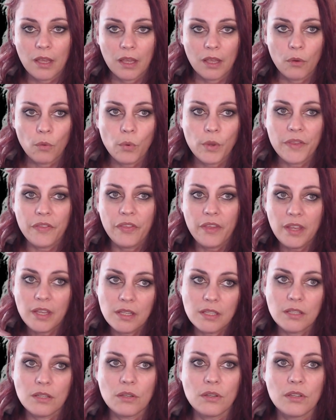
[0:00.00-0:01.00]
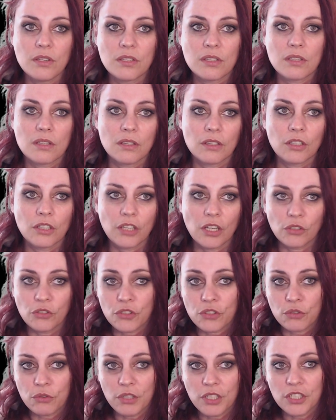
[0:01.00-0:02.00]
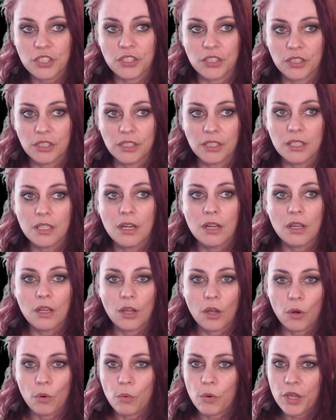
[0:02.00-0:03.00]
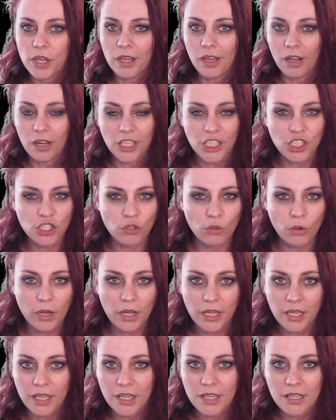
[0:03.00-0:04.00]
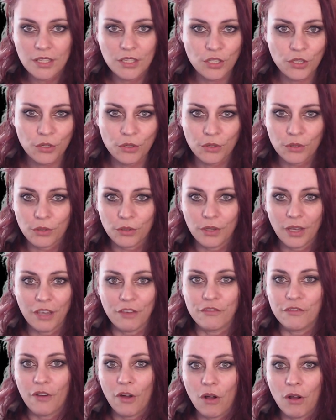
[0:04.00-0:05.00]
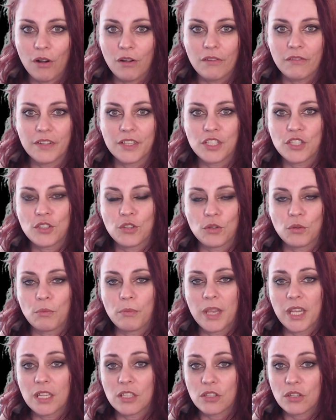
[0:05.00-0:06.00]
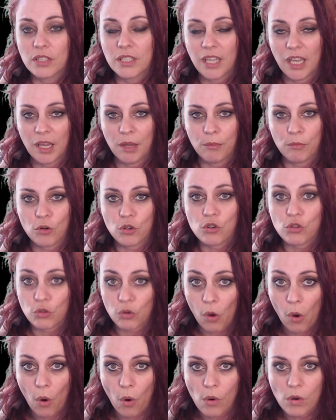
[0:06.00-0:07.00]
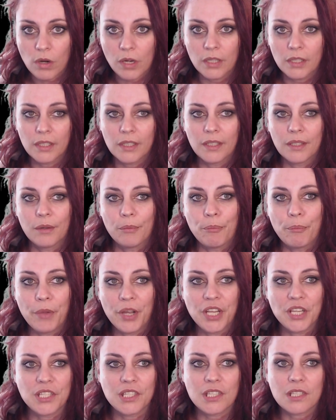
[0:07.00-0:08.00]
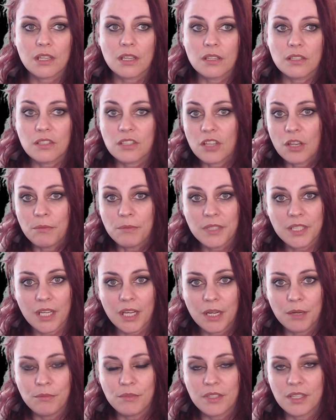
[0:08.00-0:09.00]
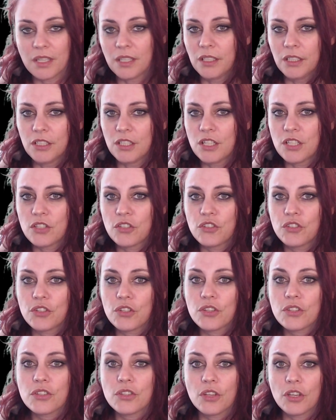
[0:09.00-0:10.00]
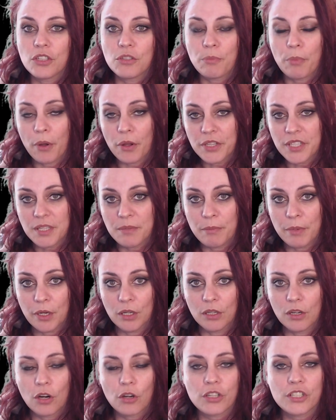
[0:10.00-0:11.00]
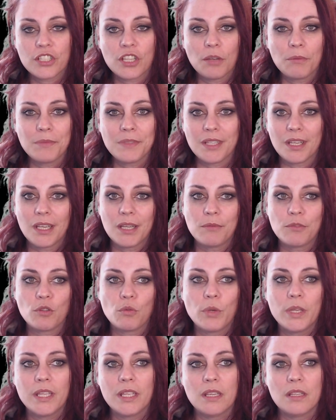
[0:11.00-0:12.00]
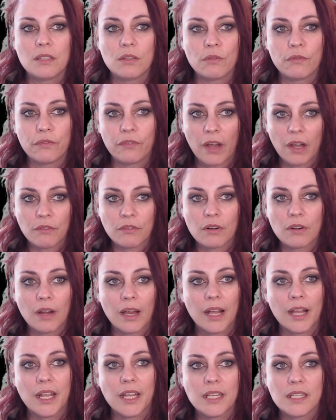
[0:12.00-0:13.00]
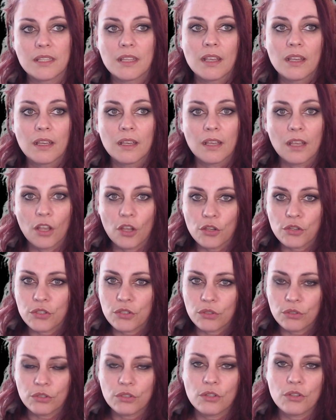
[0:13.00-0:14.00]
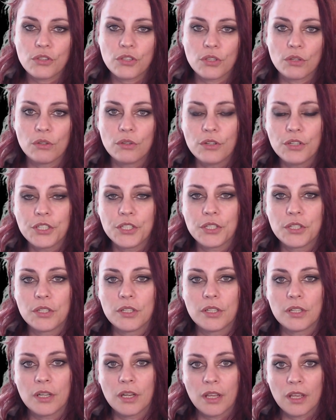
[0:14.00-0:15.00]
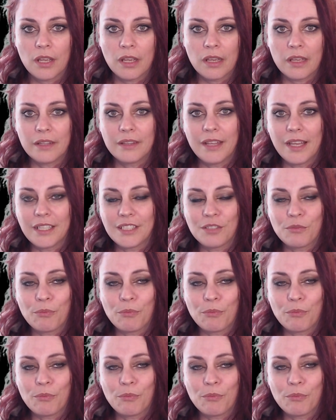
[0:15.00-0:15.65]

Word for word: Within those constriction, we are trying to evolve and to make the game grow, but sometimes it is just not possible, or sometimes we need to favorize a certain solution that